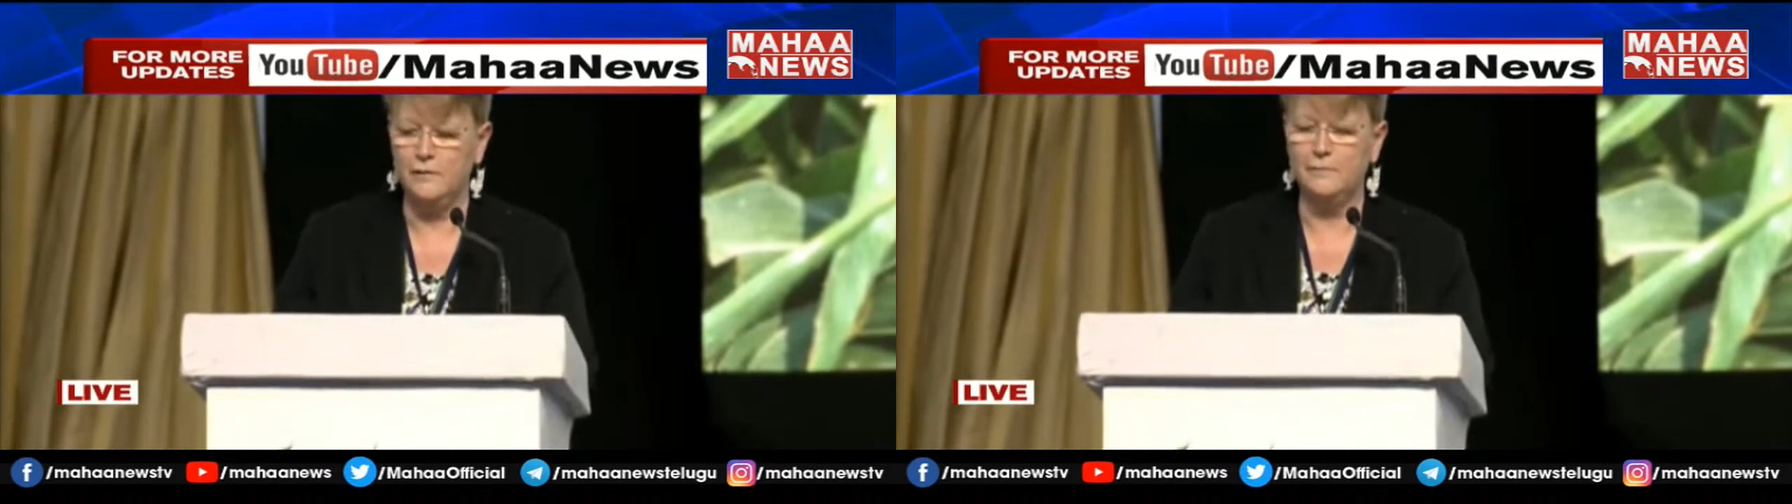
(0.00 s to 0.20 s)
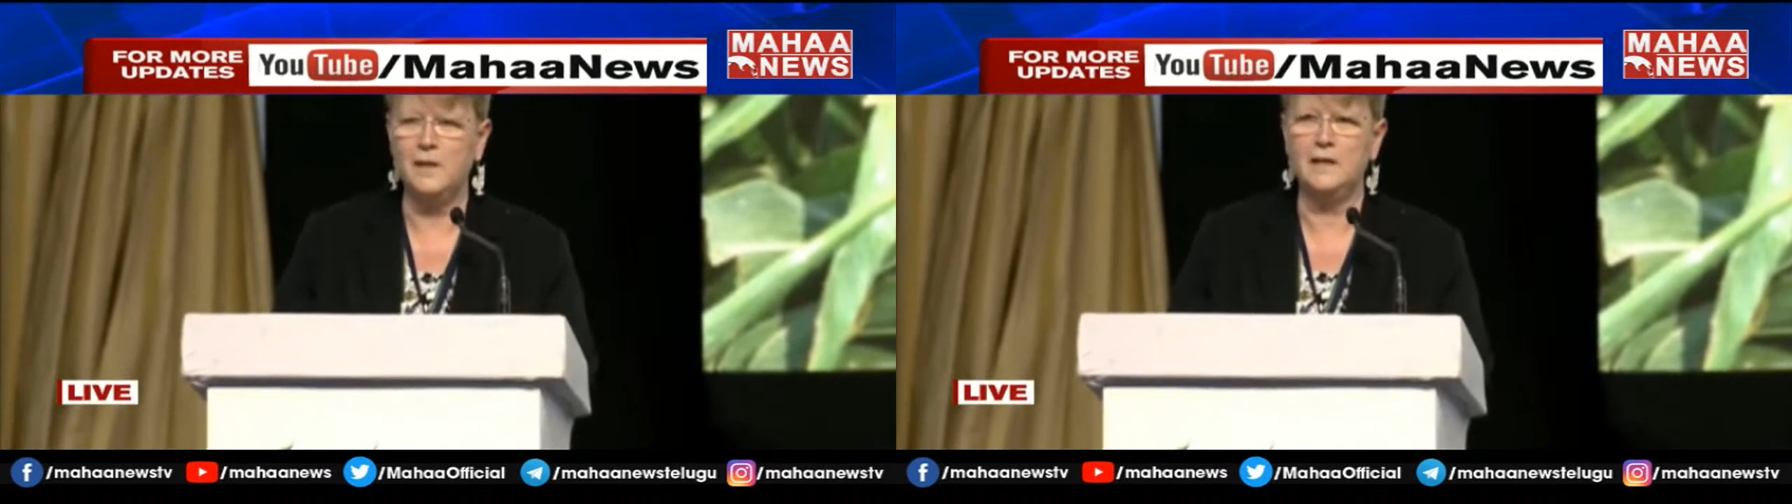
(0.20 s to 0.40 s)

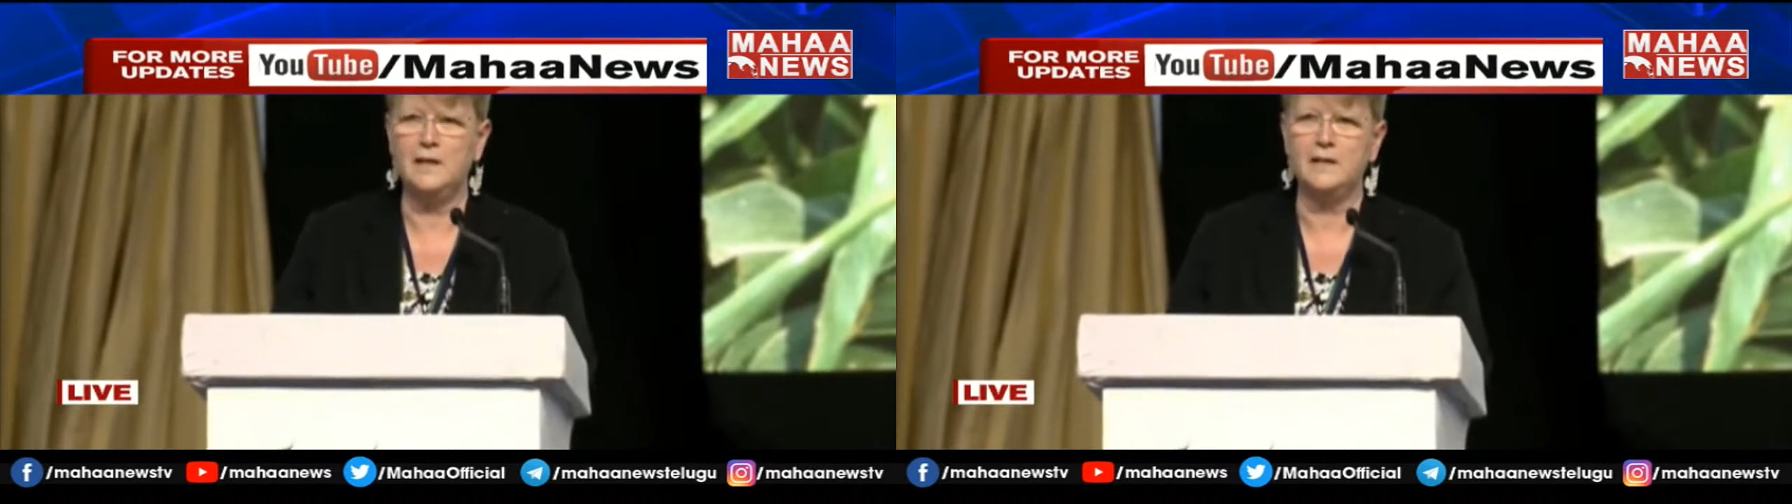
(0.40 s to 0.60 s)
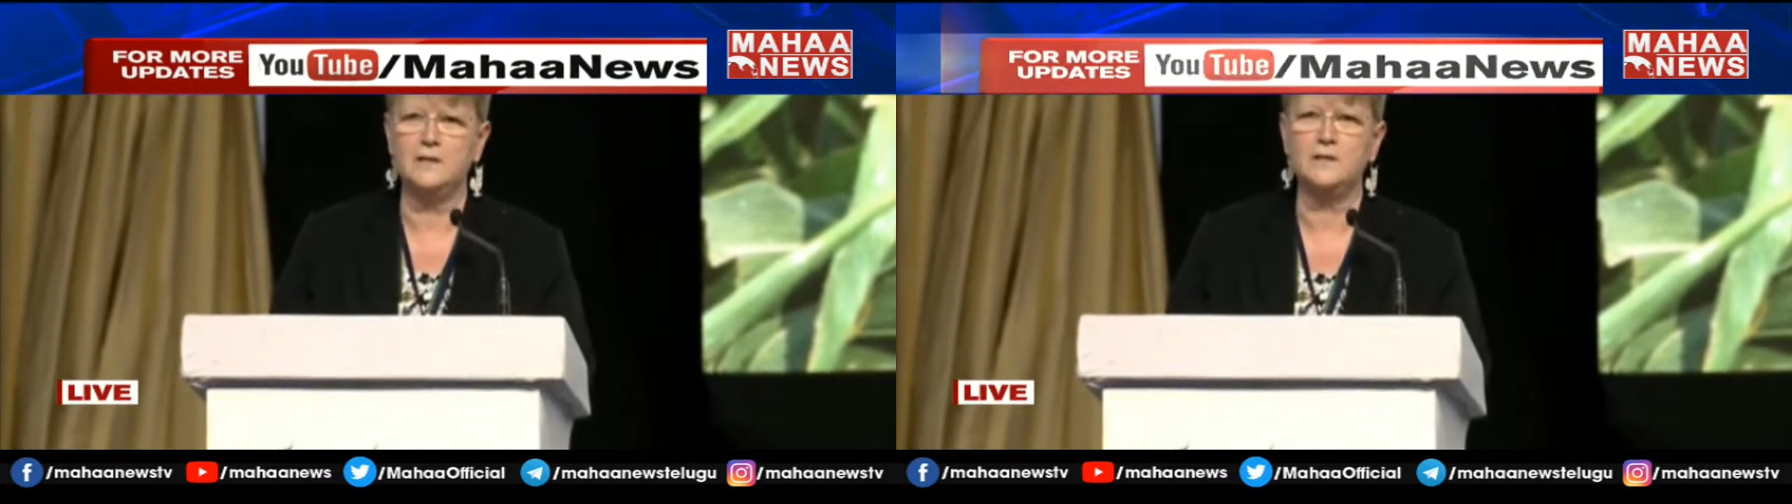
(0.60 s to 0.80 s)
of
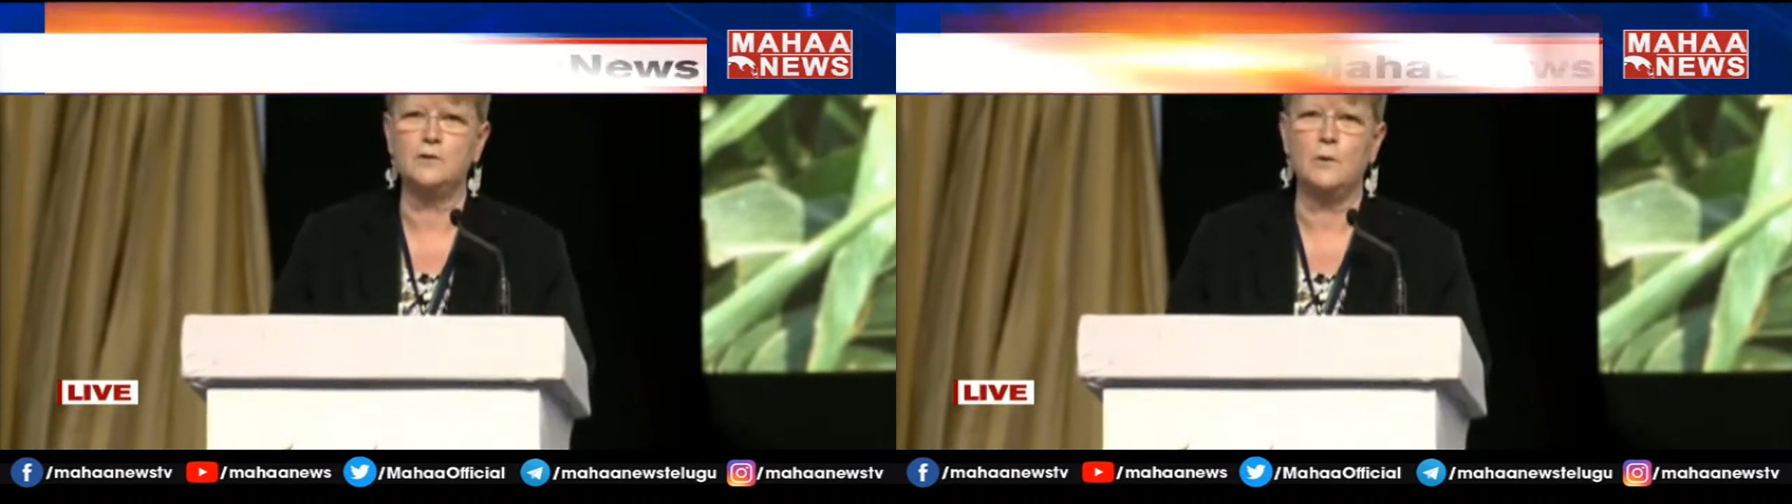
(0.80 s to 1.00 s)
Millets